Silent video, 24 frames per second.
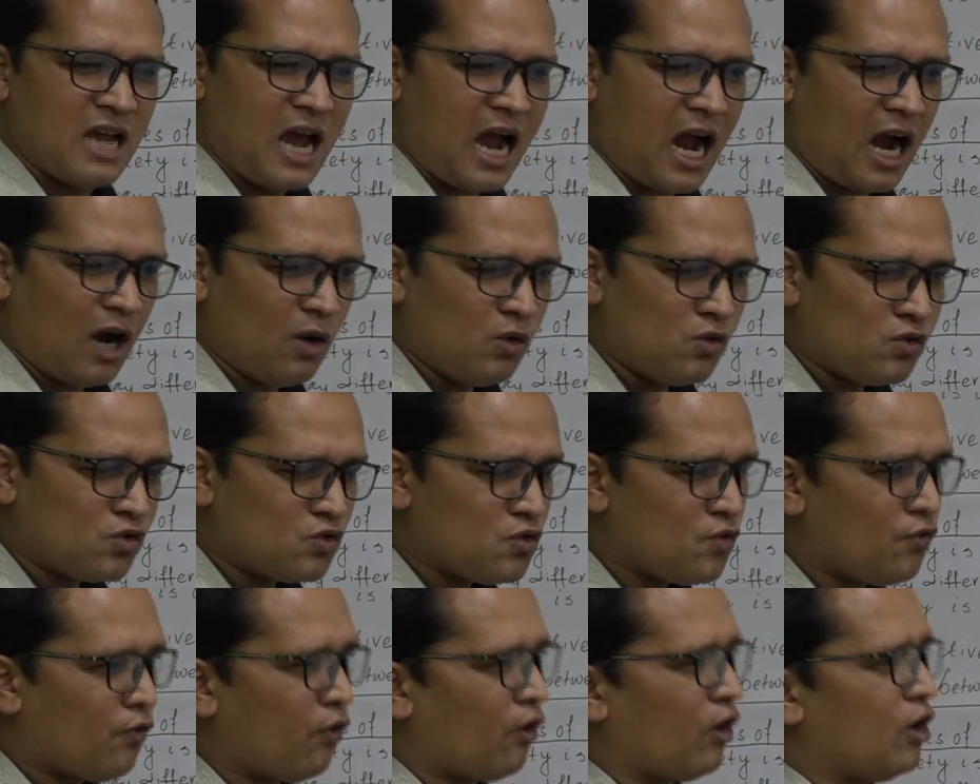how to
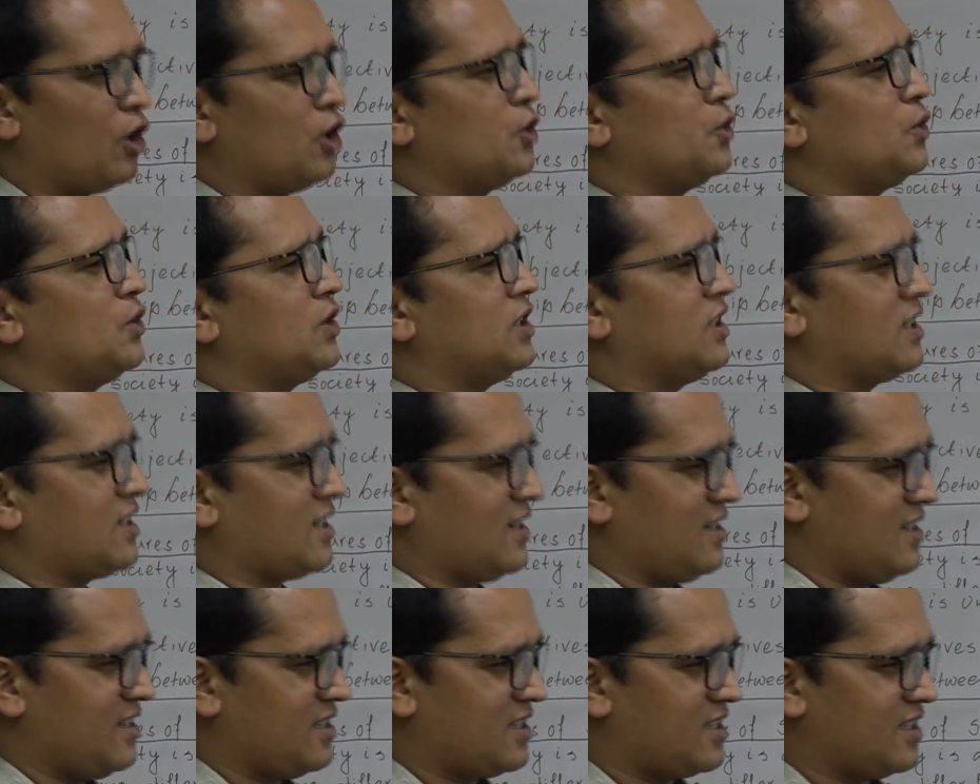follow the
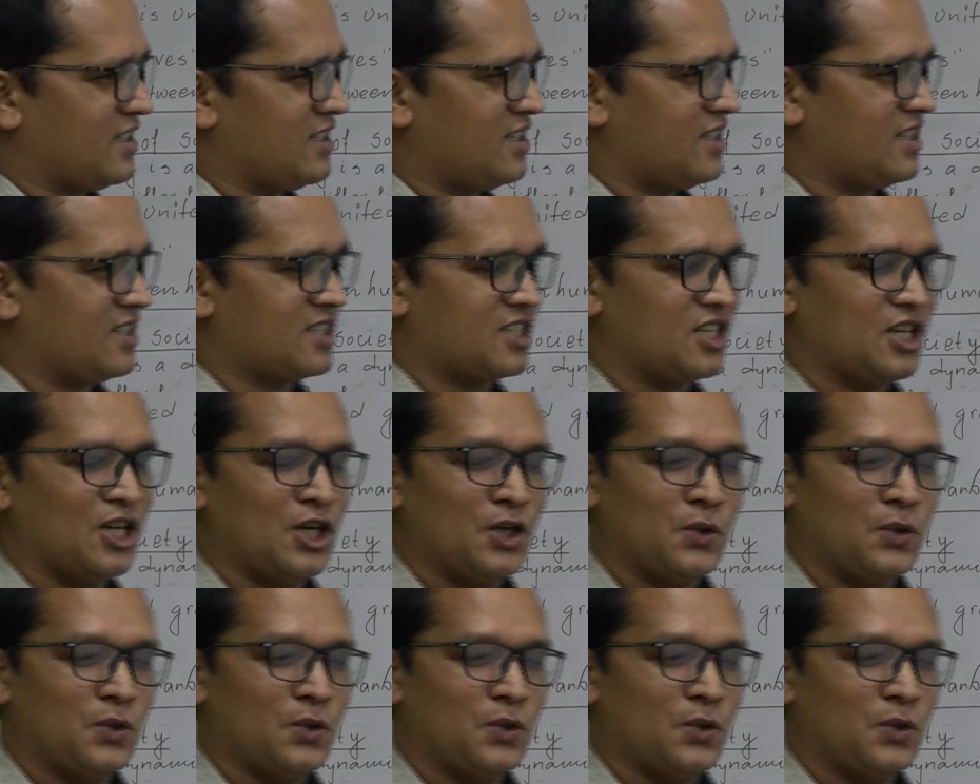cultures,